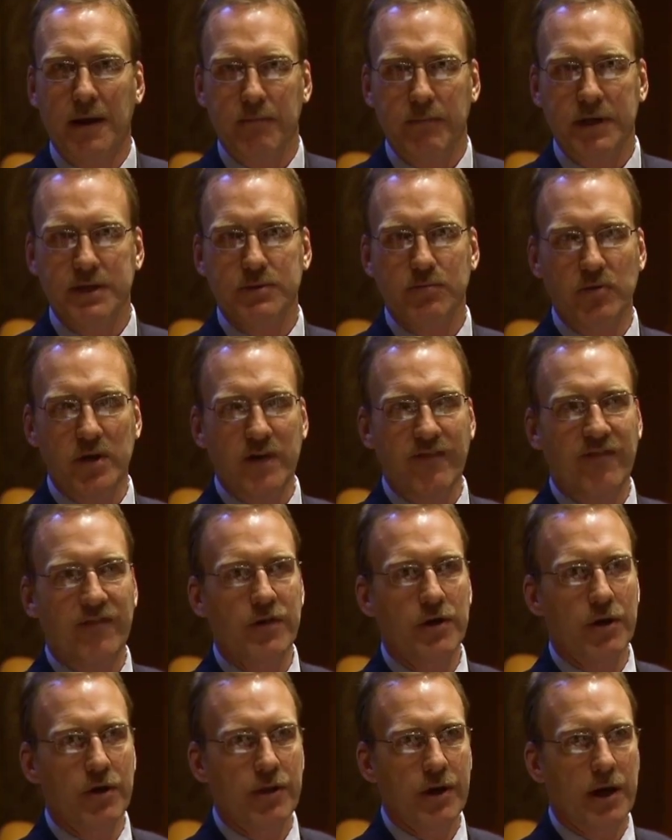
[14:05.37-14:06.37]
Because we
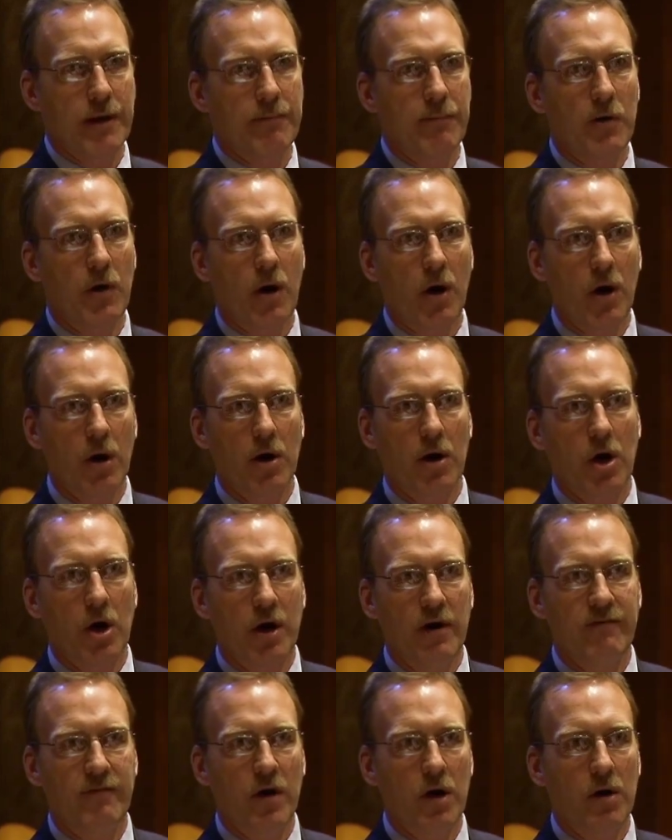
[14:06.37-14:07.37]
feel that a part
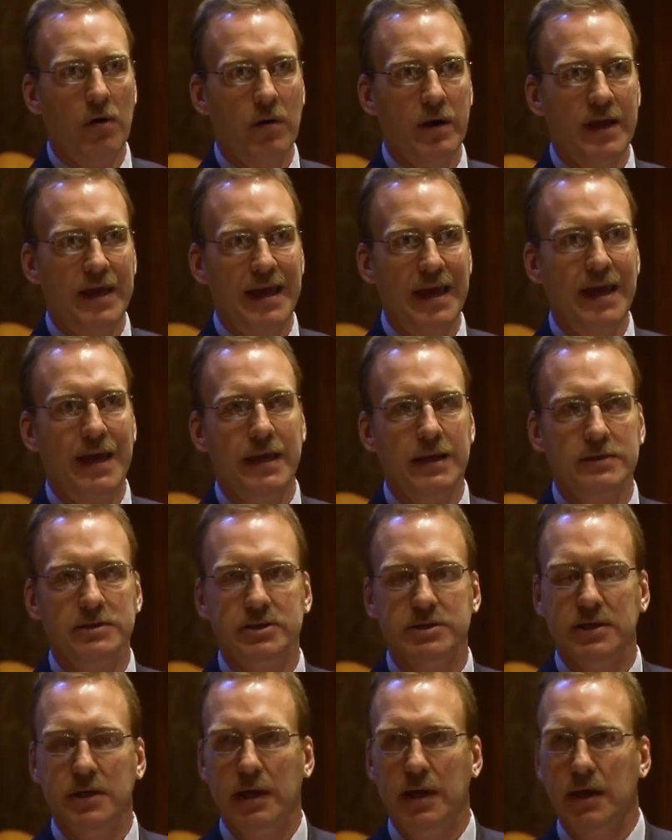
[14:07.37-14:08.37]
of our
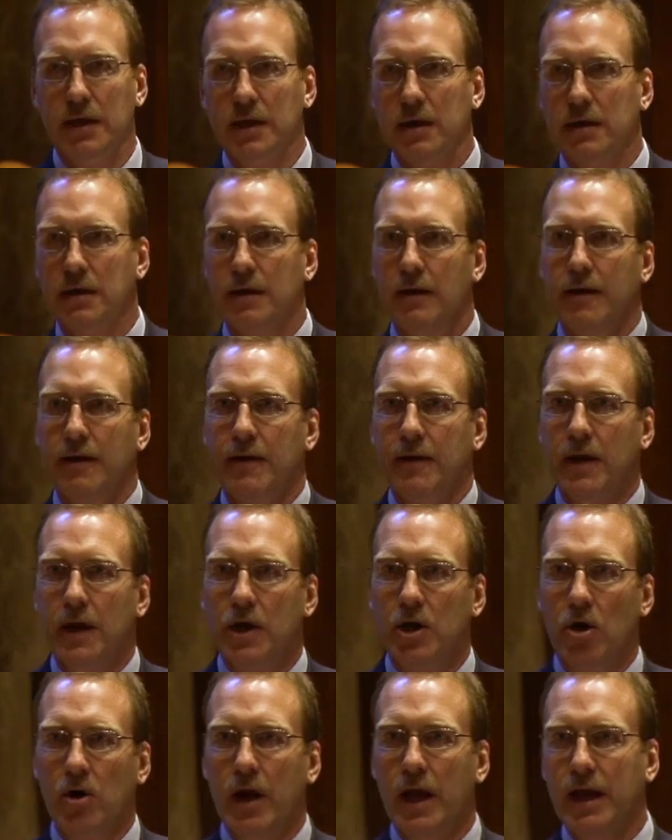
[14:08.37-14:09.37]
gains in,
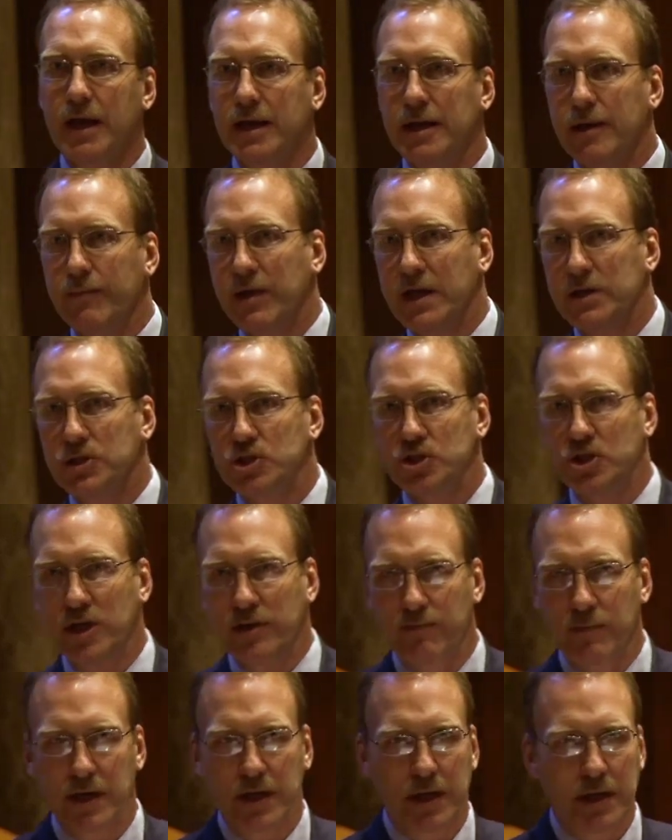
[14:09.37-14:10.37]
in our academic
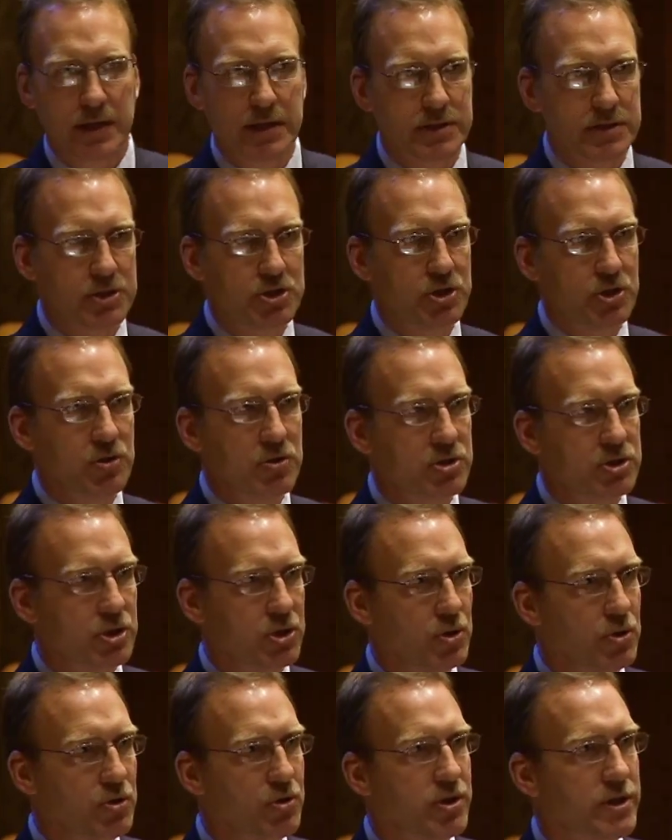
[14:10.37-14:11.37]
achievement is due
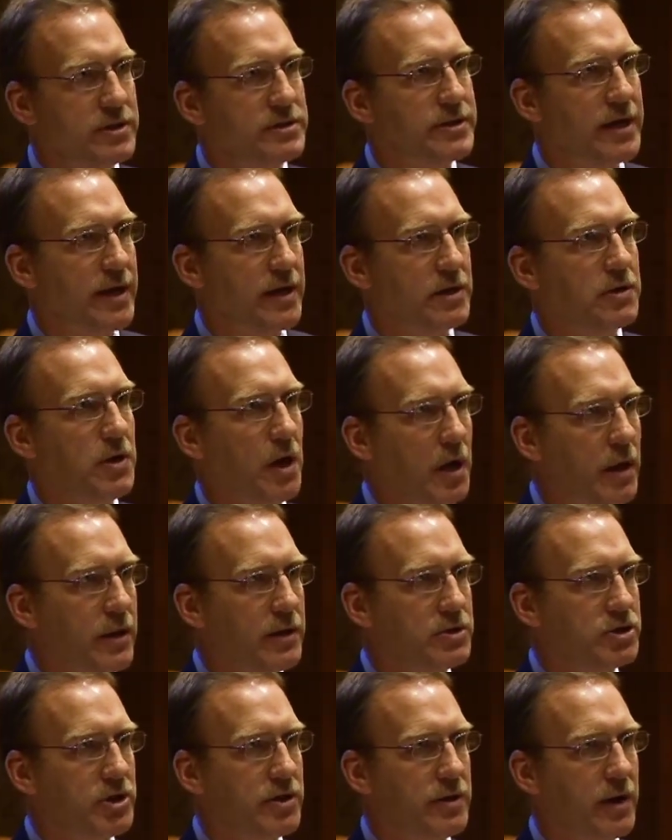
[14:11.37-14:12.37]
to the
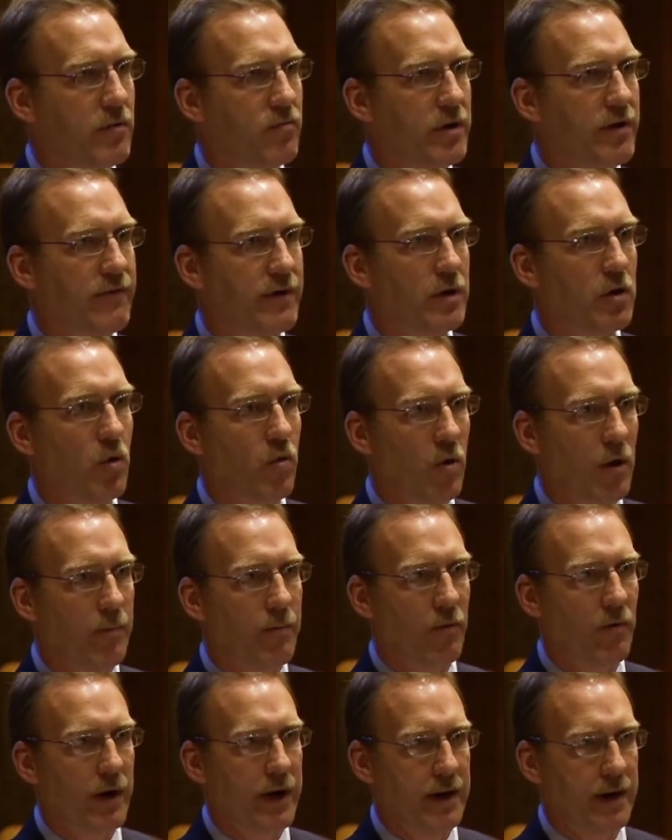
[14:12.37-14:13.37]
technology that we've
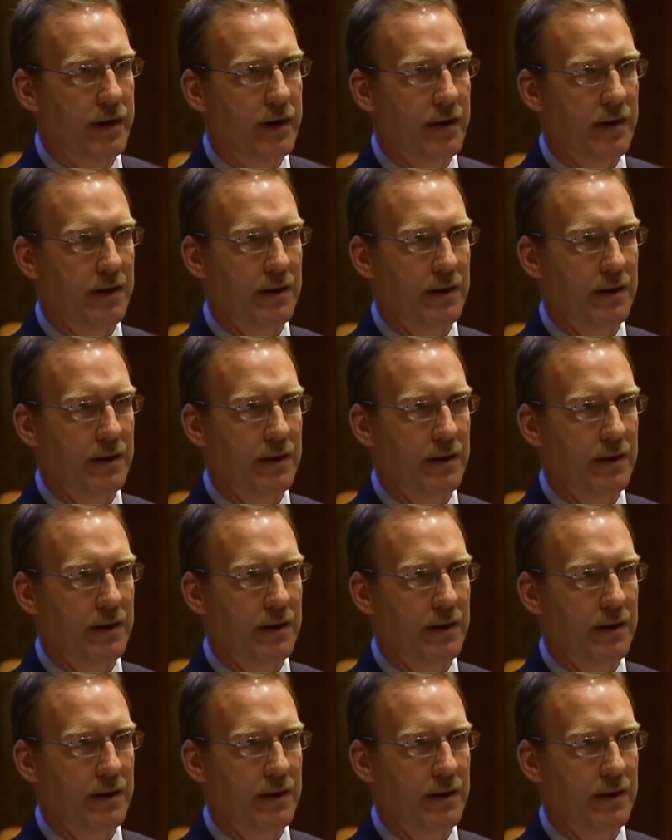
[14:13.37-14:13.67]
incorporated.